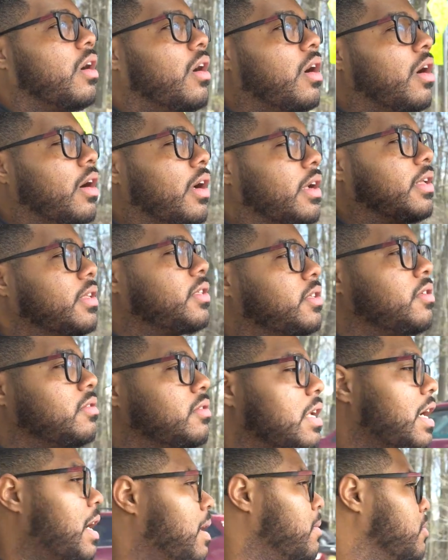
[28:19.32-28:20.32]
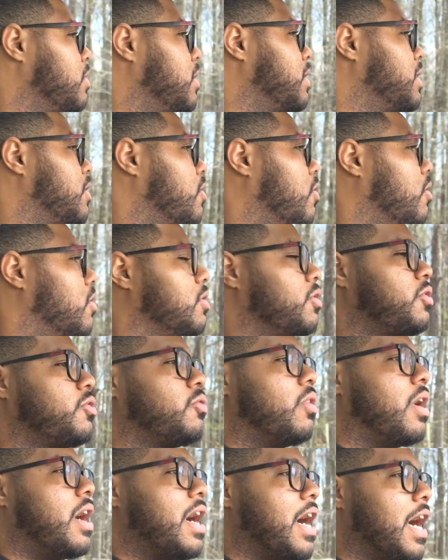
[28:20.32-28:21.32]
All right, so now I'm gonna get
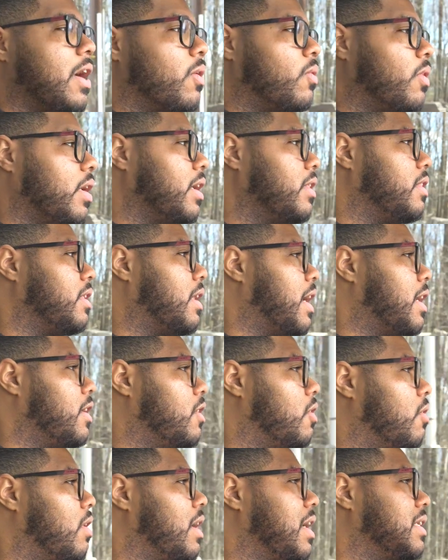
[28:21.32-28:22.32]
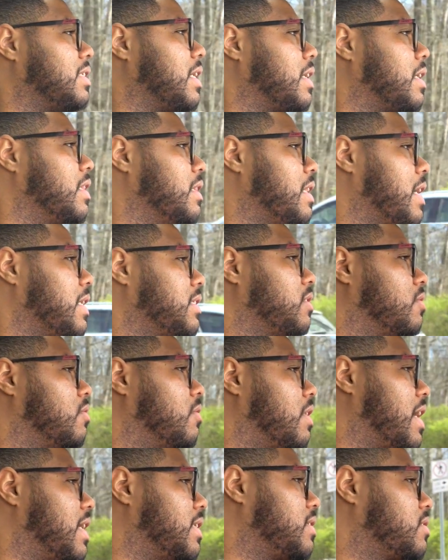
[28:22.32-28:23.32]
onto a highway that I know has like a nice
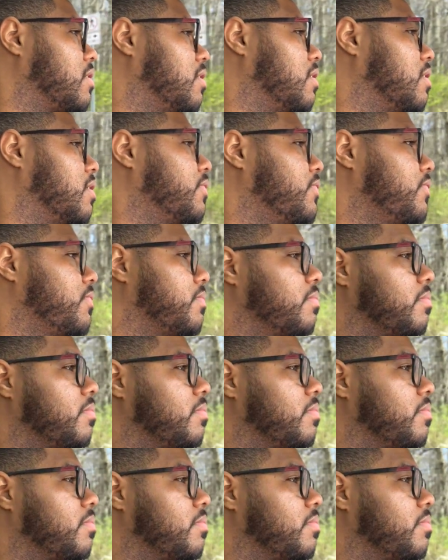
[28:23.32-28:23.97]
little S-curve.